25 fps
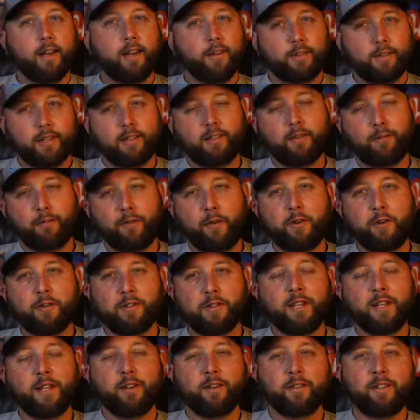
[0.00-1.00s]
So that's the first
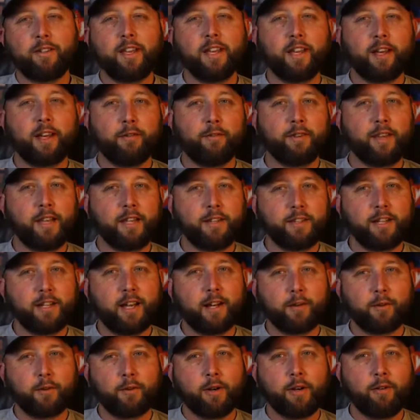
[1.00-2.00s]
thing you're going to think of with that
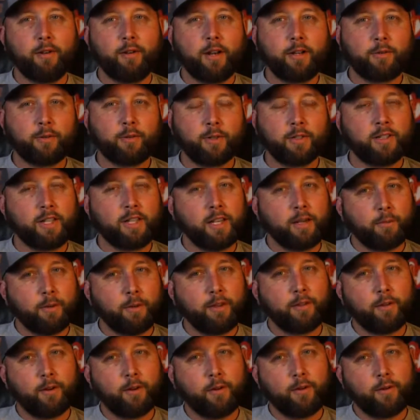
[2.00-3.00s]
Jackal Re-Range 110 when you
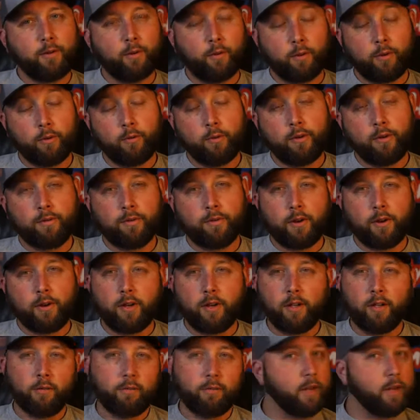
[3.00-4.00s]
throw it, or the
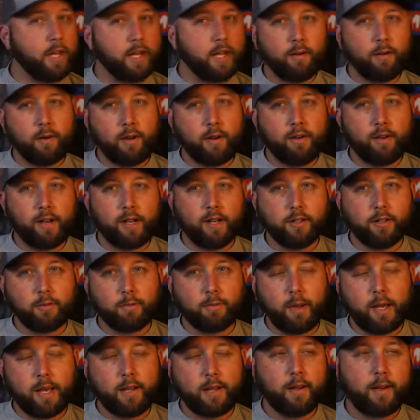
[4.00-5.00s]
130, any re-range
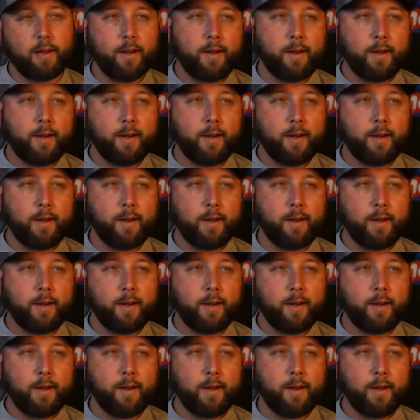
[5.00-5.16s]
bait.